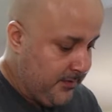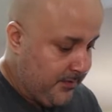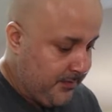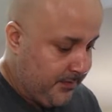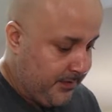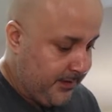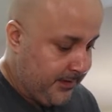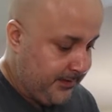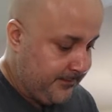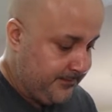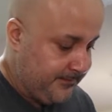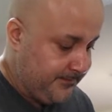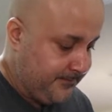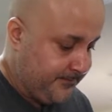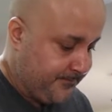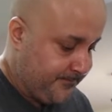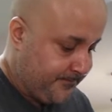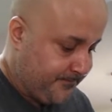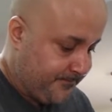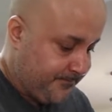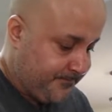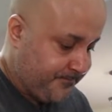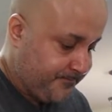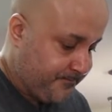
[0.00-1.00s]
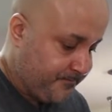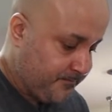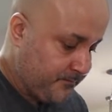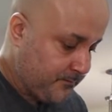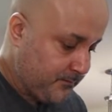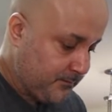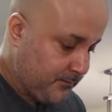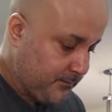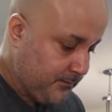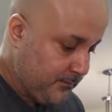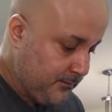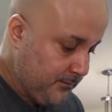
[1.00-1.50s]
But
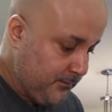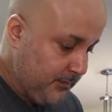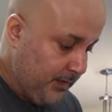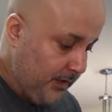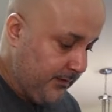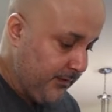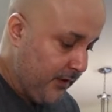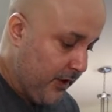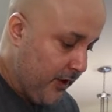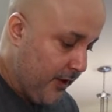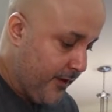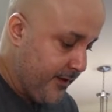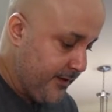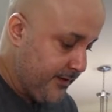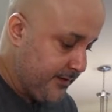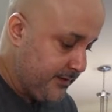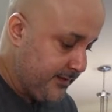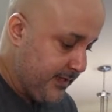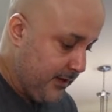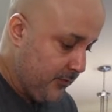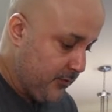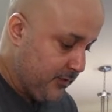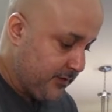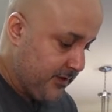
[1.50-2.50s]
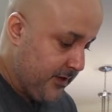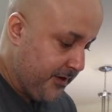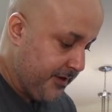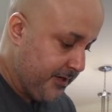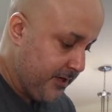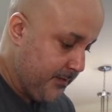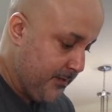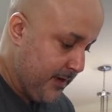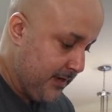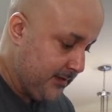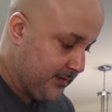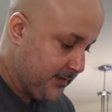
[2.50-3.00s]
the artist that we're talking
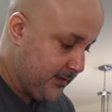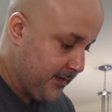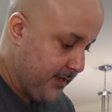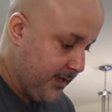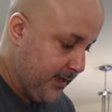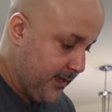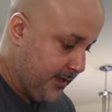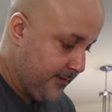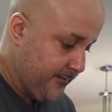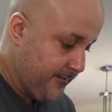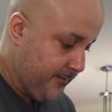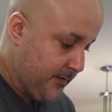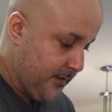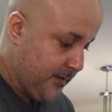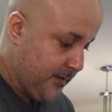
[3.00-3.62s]
about today,